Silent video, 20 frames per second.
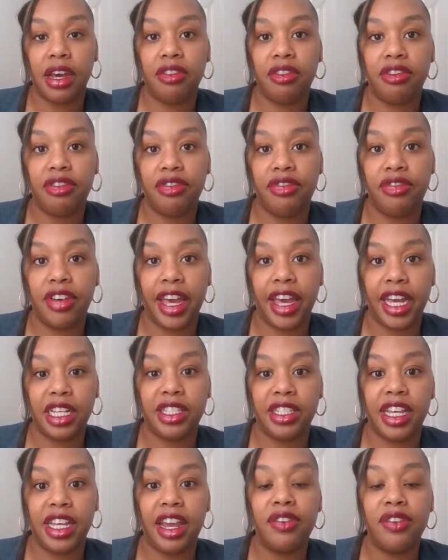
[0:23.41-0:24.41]

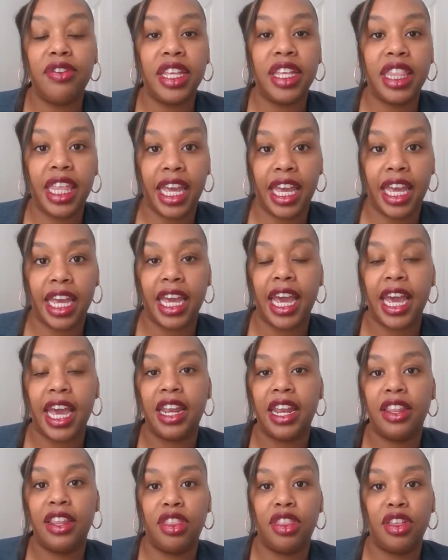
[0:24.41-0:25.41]
affects everything
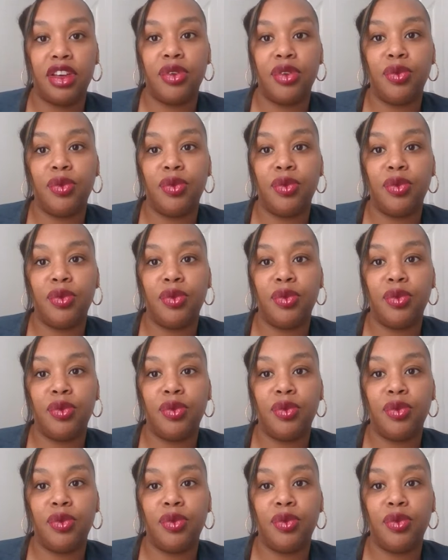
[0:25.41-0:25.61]
and